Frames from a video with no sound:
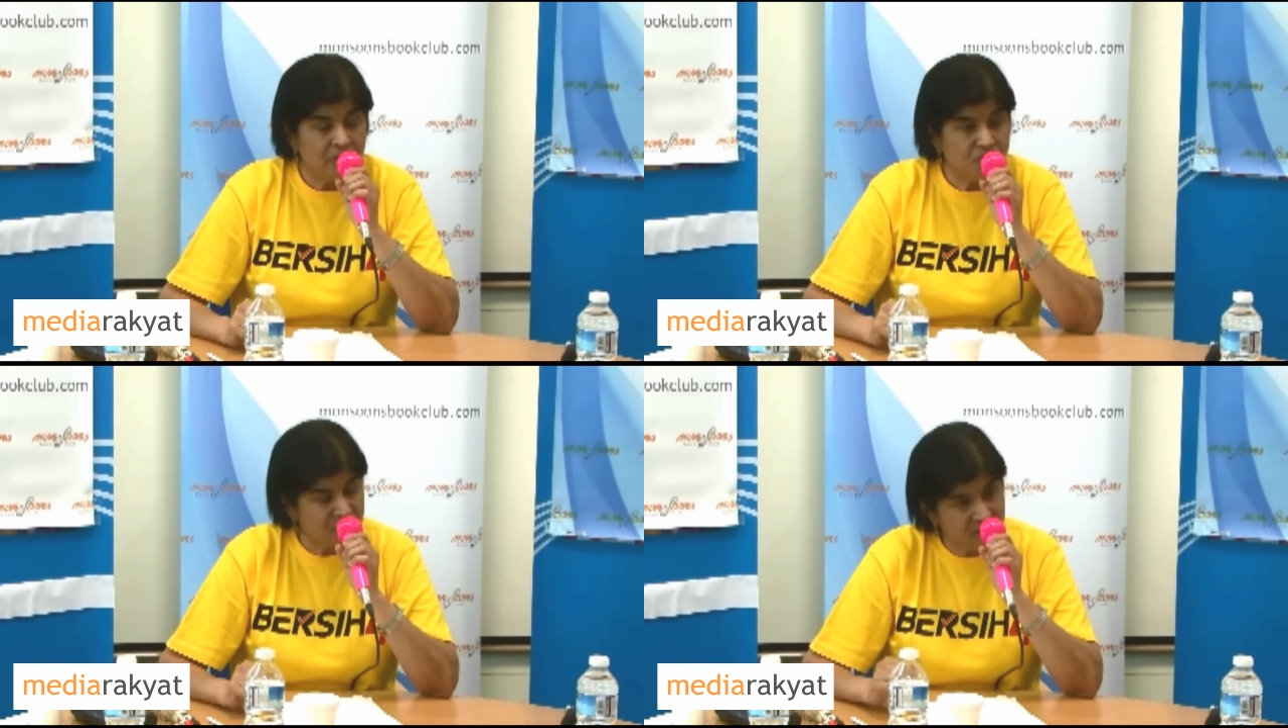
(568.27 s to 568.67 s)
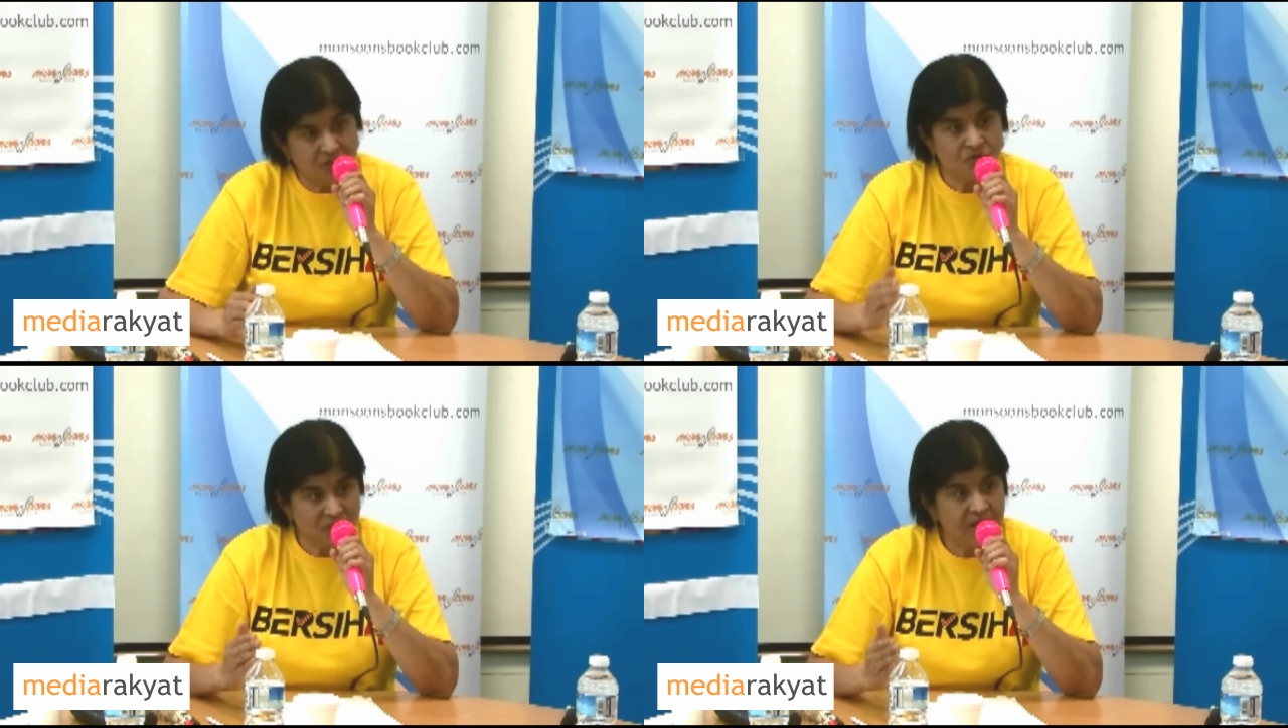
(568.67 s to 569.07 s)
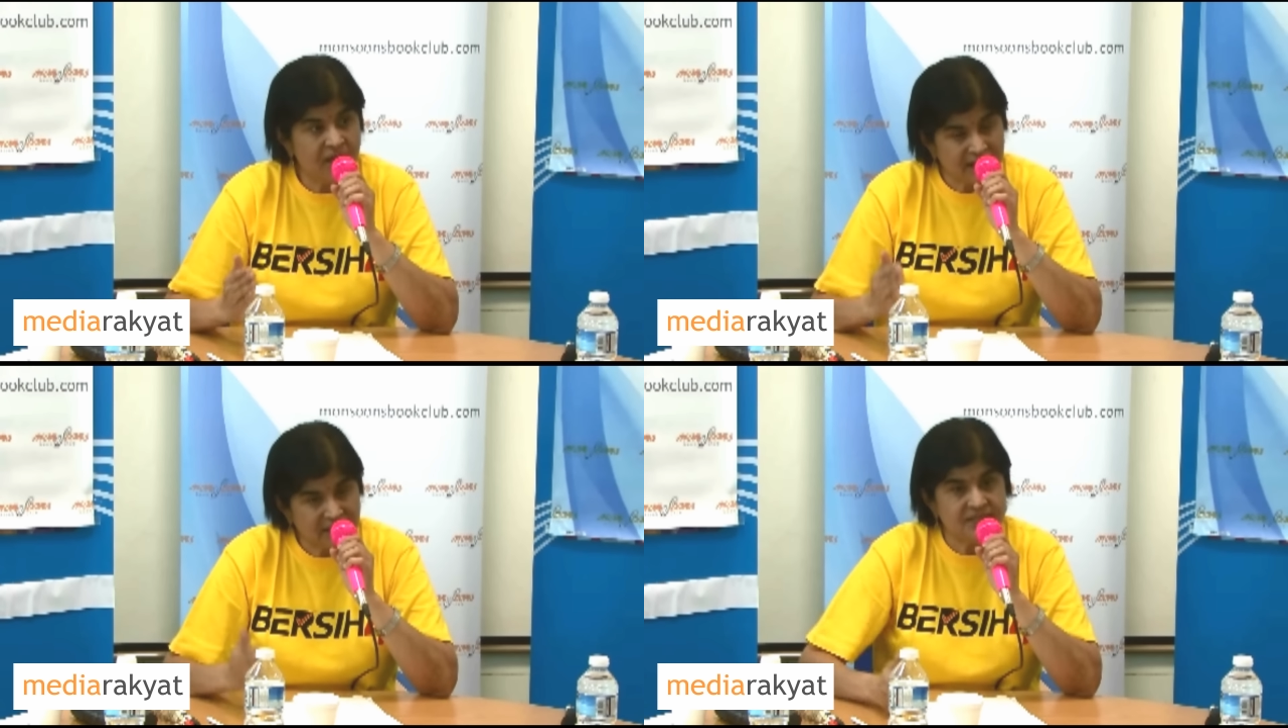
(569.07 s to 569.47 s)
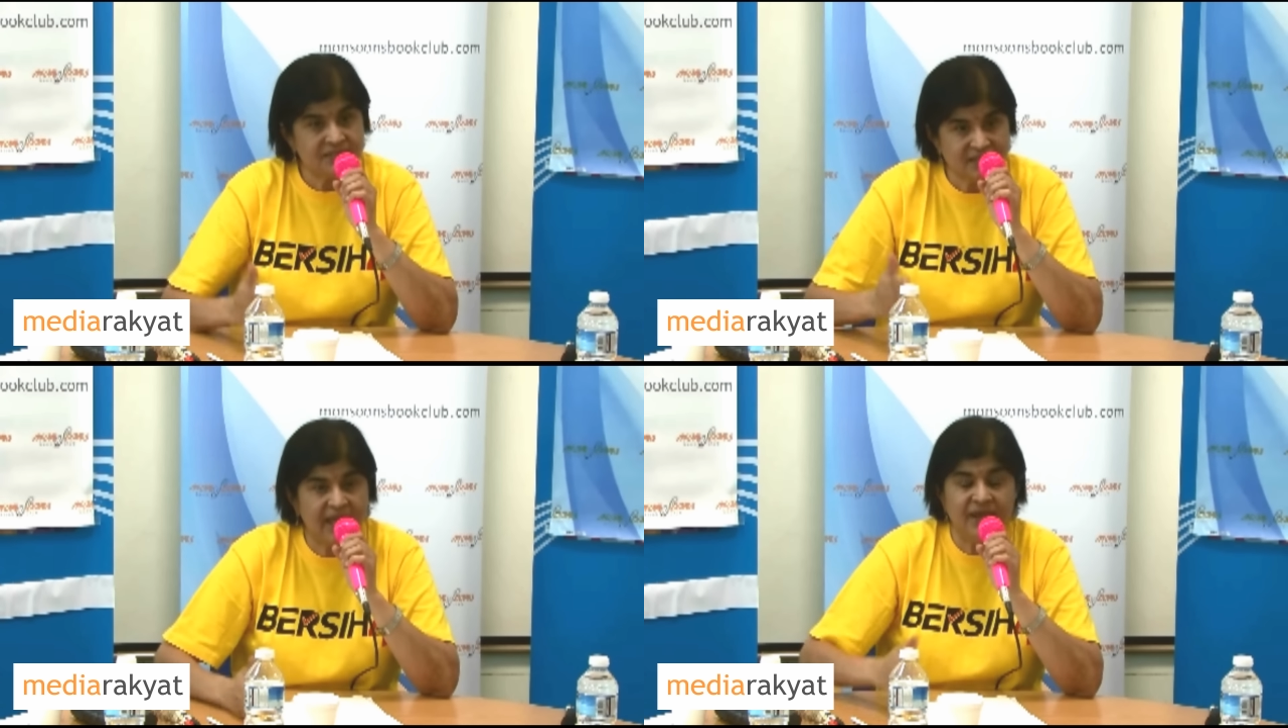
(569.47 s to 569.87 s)
Do they
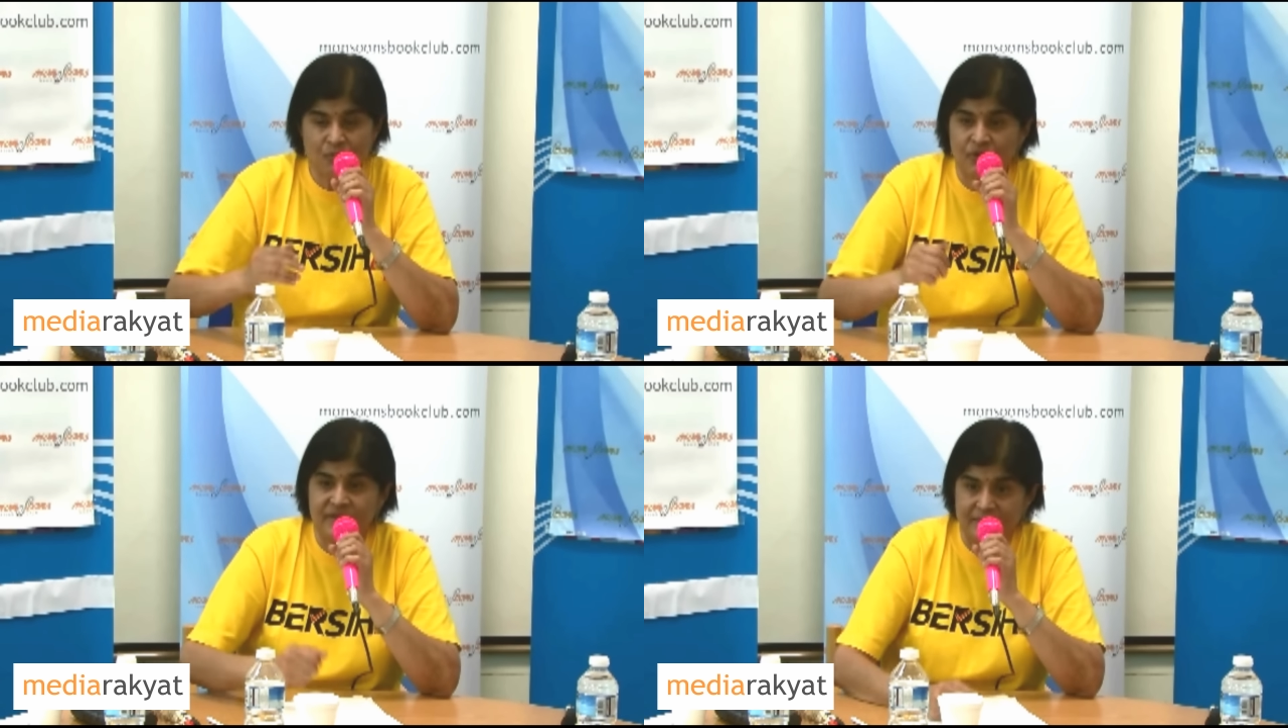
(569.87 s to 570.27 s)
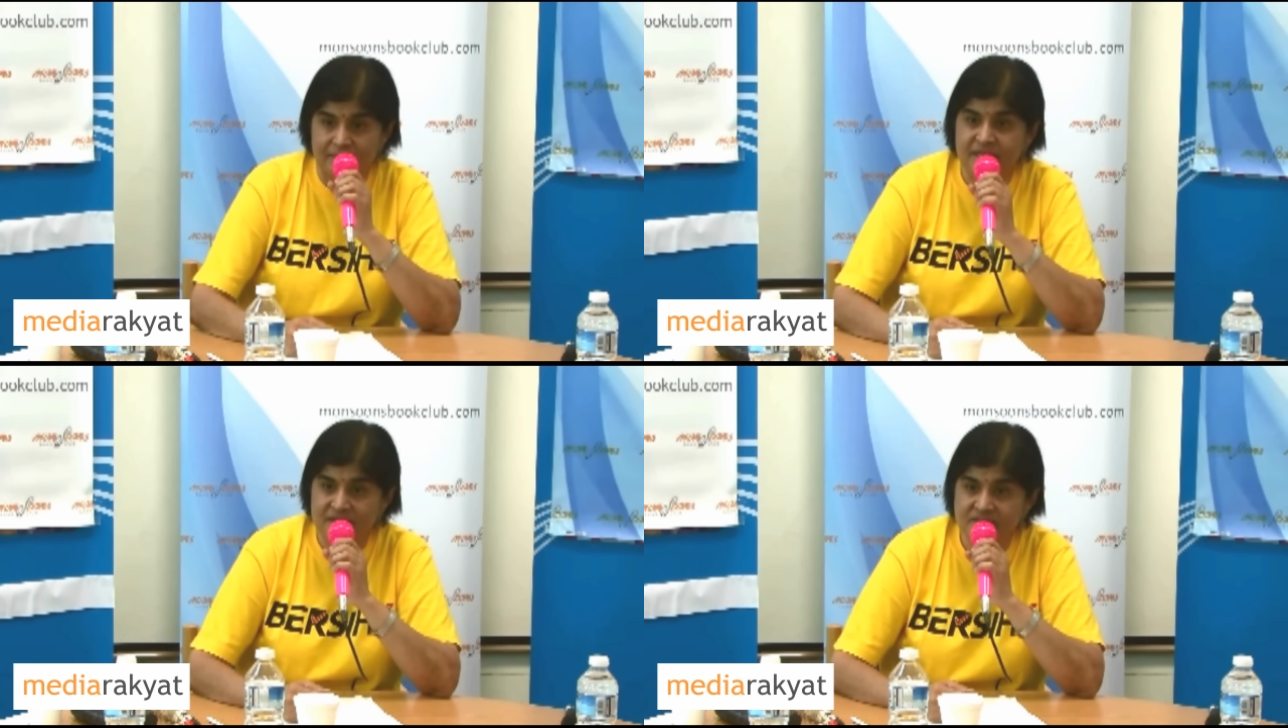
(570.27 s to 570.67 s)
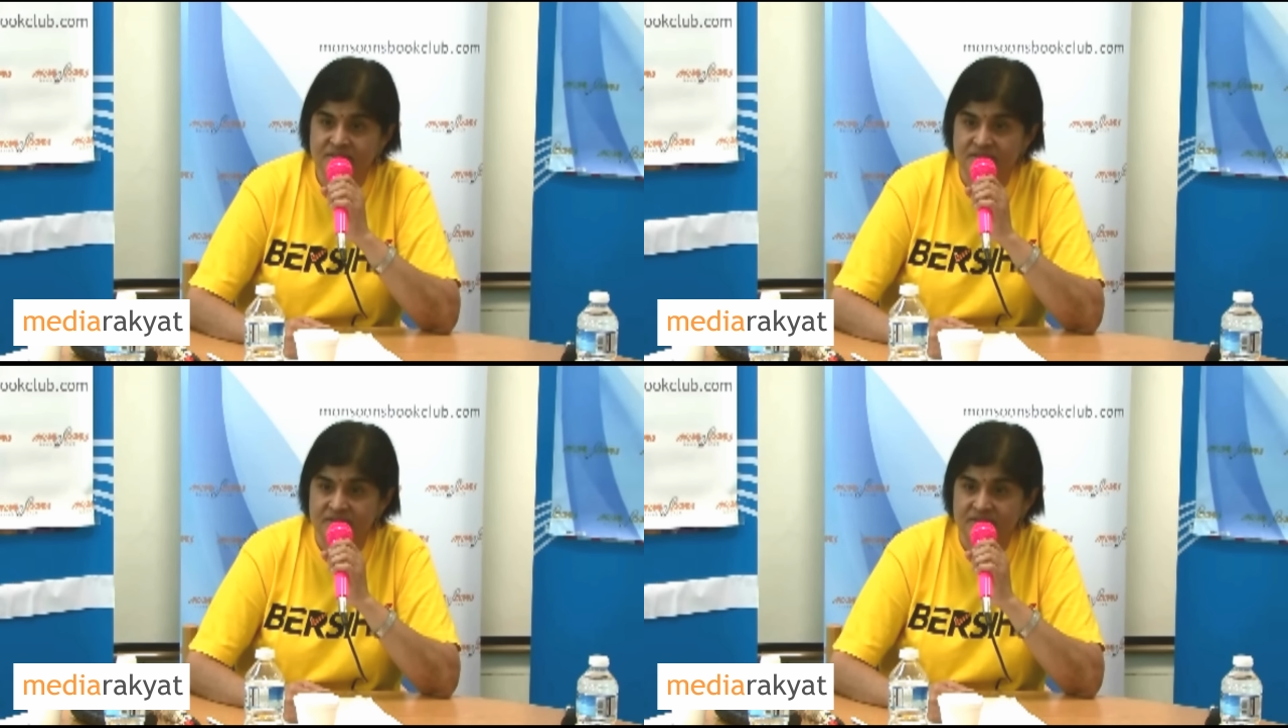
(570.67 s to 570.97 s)
understand what that means?